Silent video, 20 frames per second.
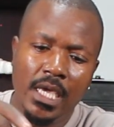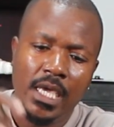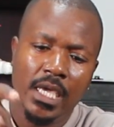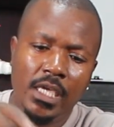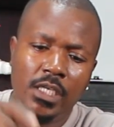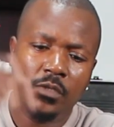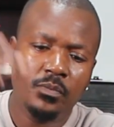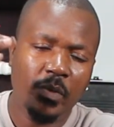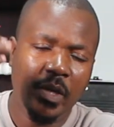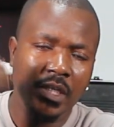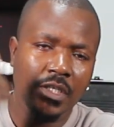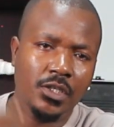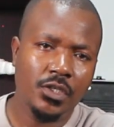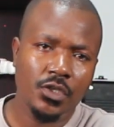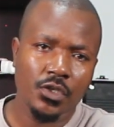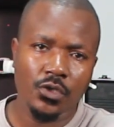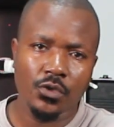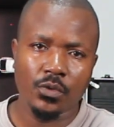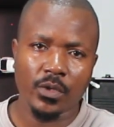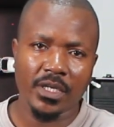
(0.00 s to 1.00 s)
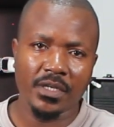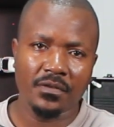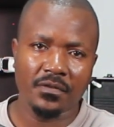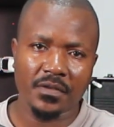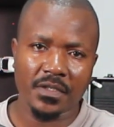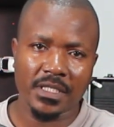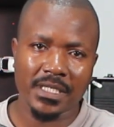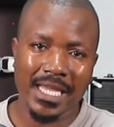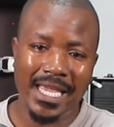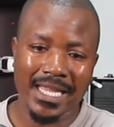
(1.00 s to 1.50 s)
it's better you leave
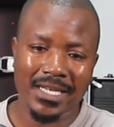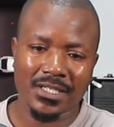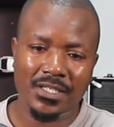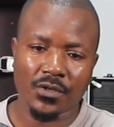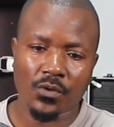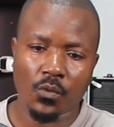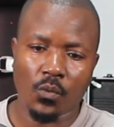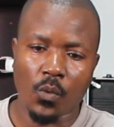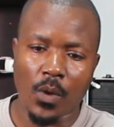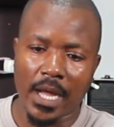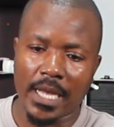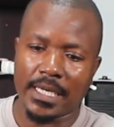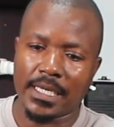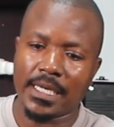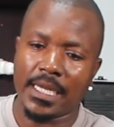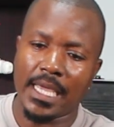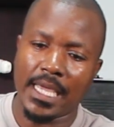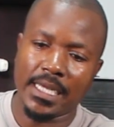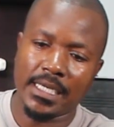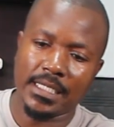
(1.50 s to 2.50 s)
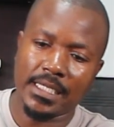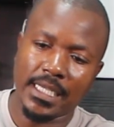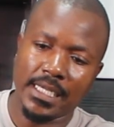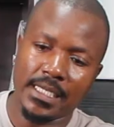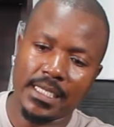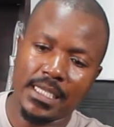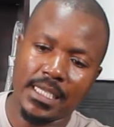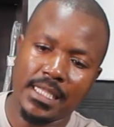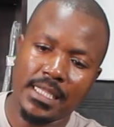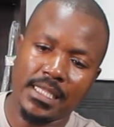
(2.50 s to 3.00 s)
it at one, and
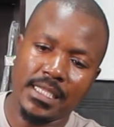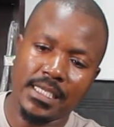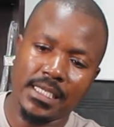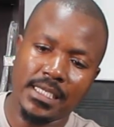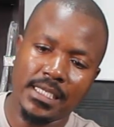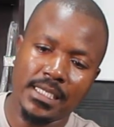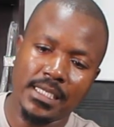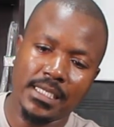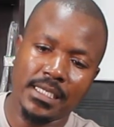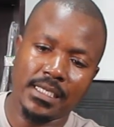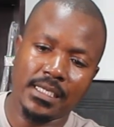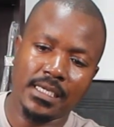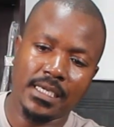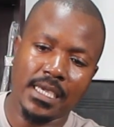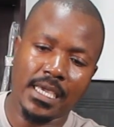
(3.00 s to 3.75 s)
then the